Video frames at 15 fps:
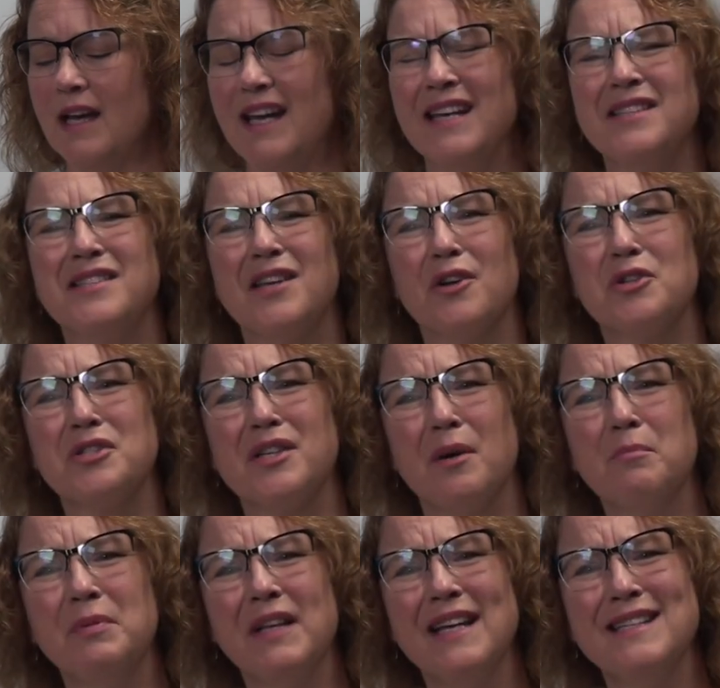Is there
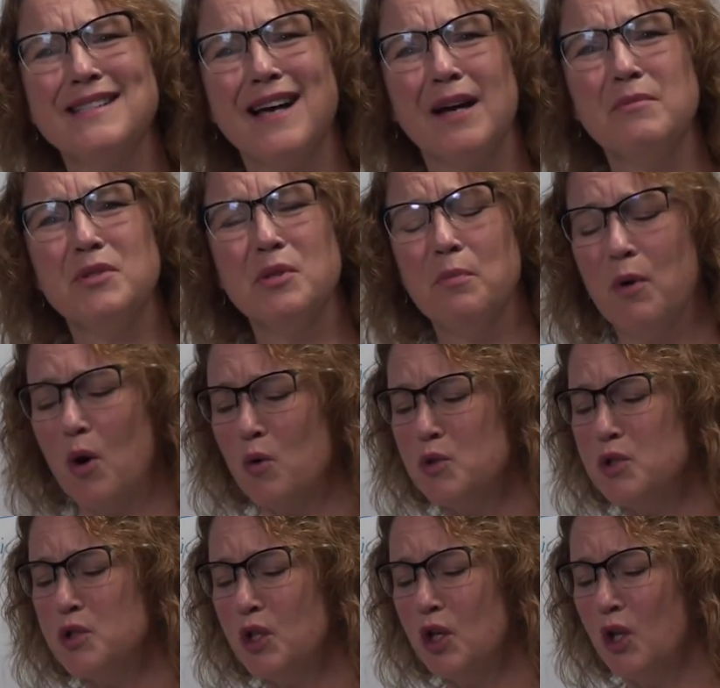some place I'm
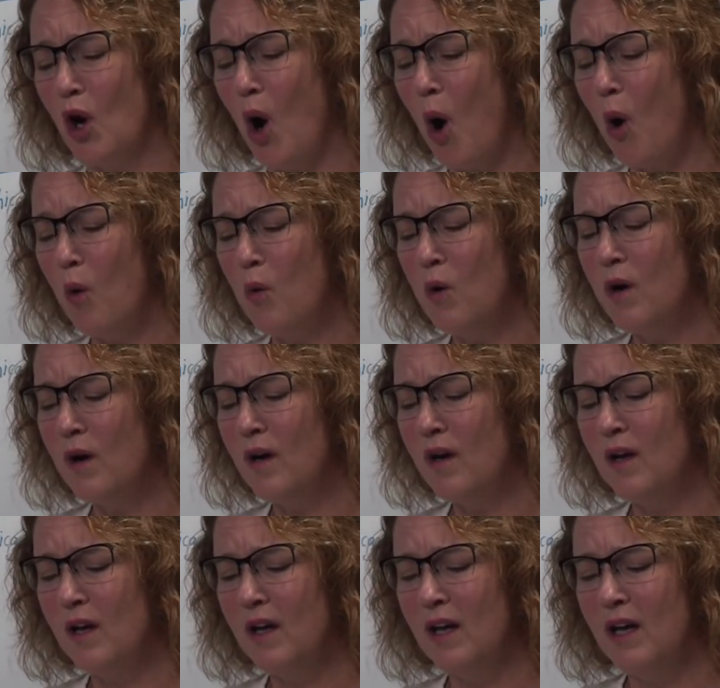supposed to go?
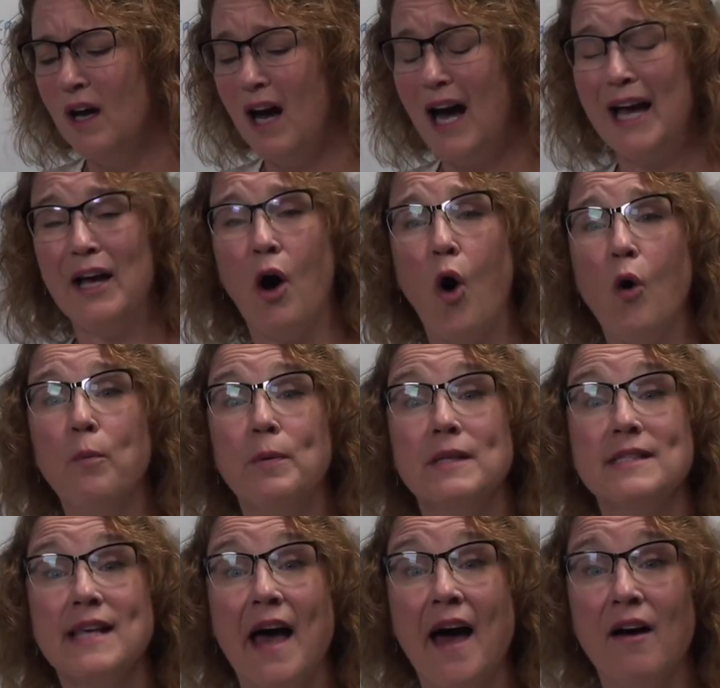I hope
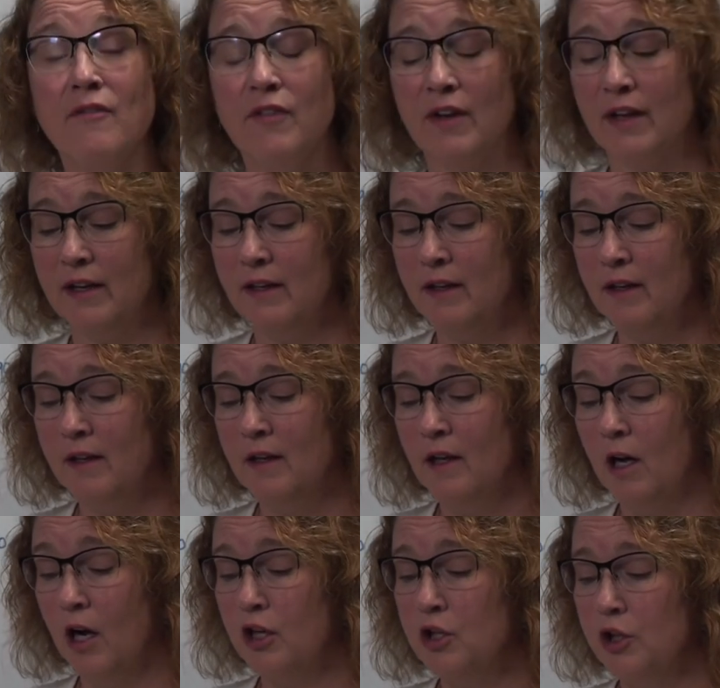it's heaven,
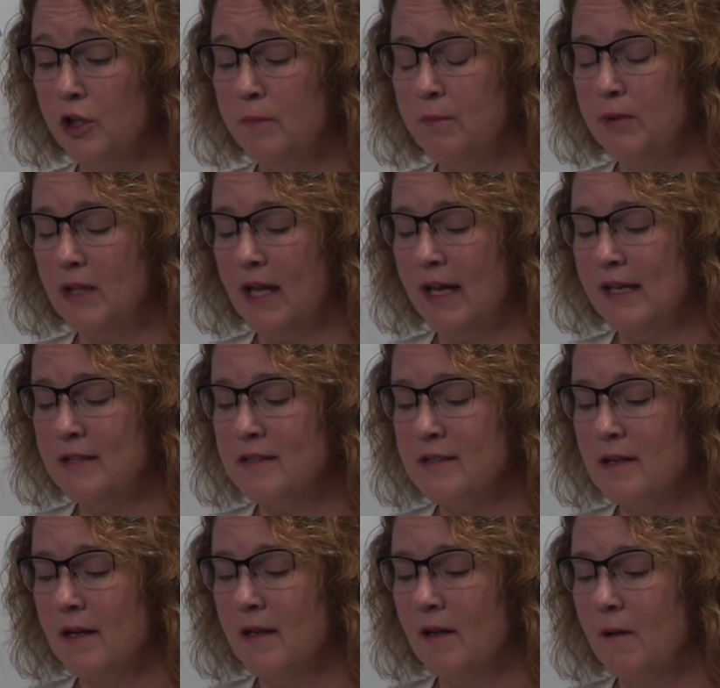a good place,
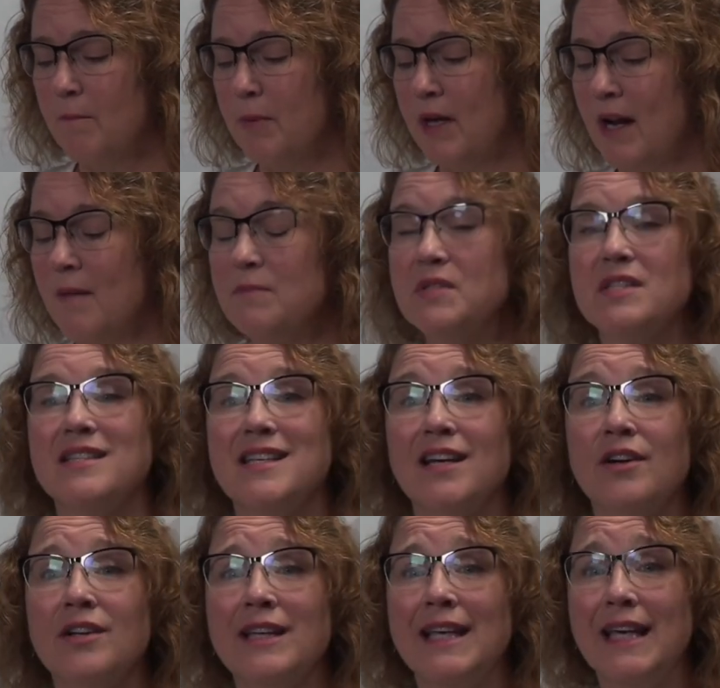but I'm
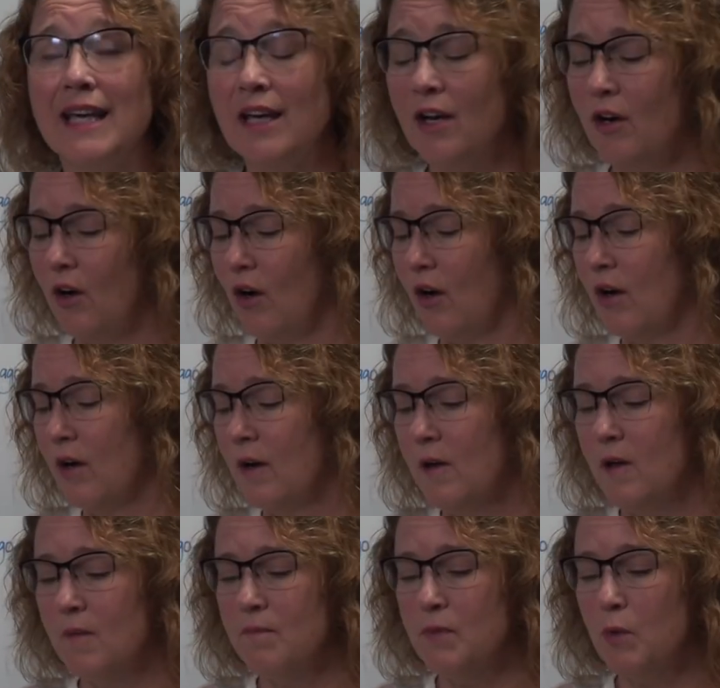still here,
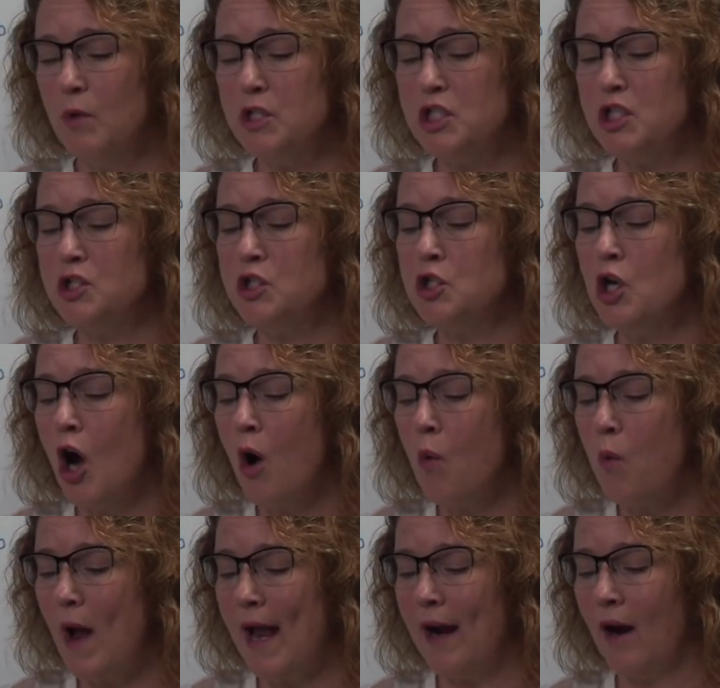which is
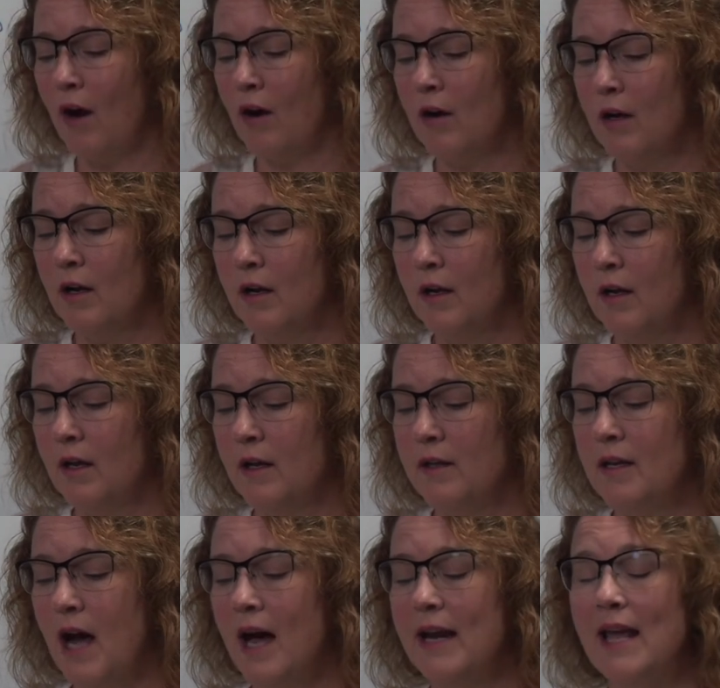nowhere,
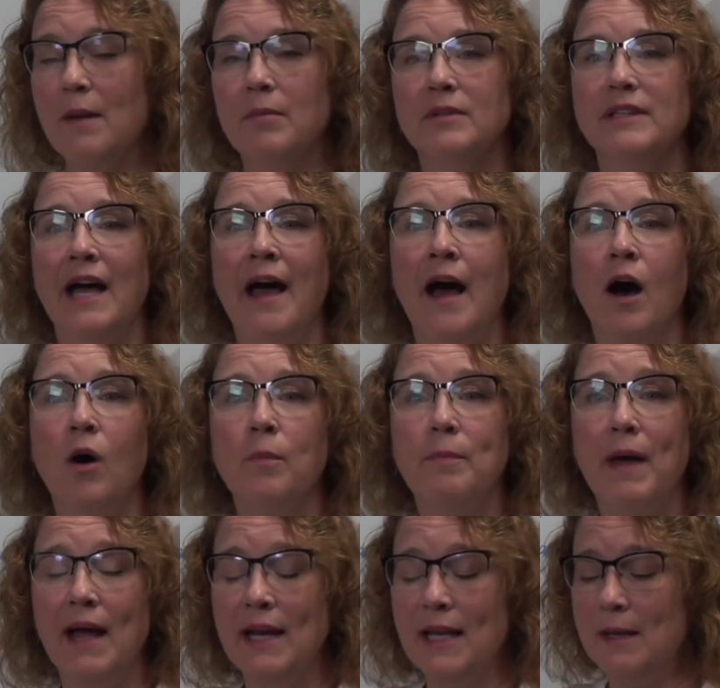not able to help
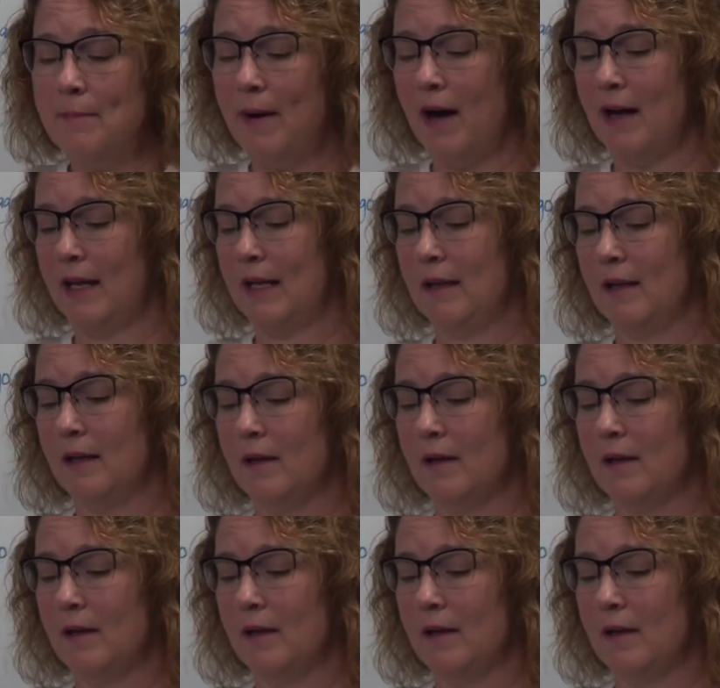anybody.